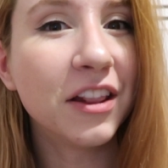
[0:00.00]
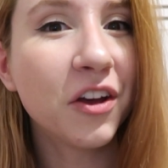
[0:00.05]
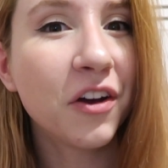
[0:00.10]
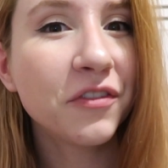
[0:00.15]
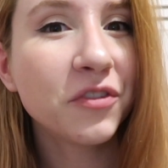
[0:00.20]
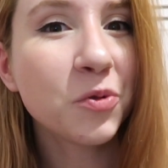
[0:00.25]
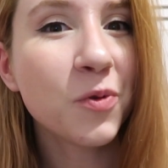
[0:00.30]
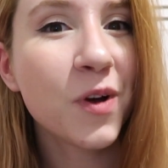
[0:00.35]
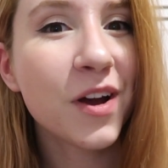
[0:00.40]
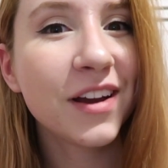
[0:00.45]
Hello
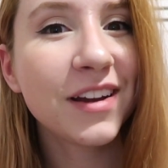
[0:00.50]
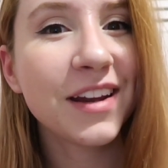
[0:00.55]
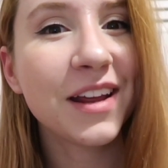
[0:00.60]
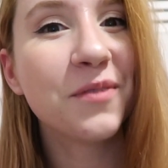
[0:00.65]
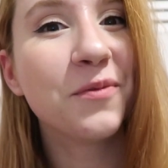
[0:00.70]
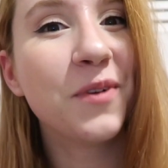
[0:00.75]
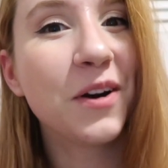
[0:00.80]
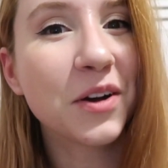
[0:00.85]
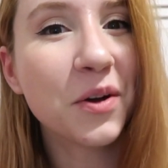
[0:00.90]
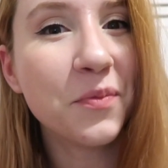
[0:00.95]
everyone
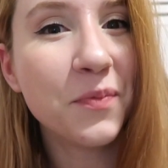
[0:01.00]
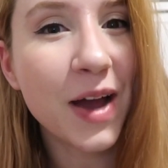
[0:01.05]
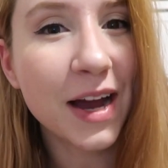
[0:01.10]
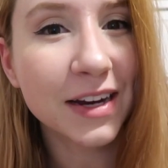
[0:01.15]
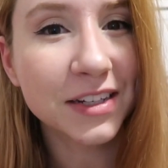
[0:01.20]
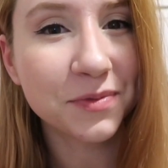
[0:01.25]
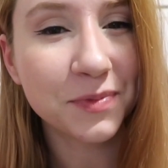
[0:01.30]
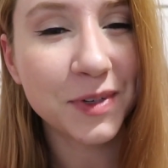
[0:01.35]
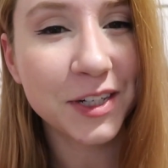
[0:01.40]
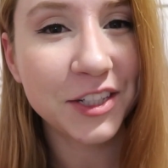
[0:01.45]
and welcome
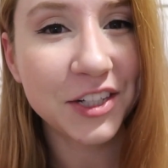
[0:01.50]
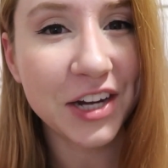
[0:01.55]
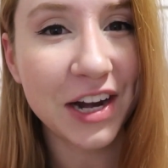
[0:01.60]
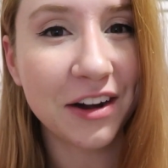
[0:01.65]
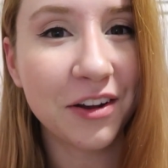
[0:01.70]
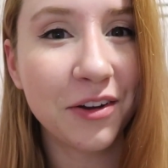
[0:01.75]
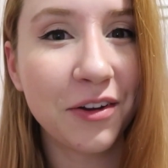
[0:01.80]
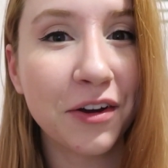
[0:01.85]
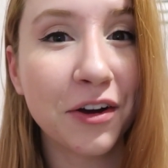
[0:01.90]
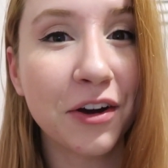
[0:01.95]
back to my
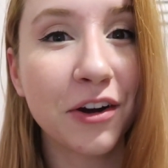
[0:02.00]
channel.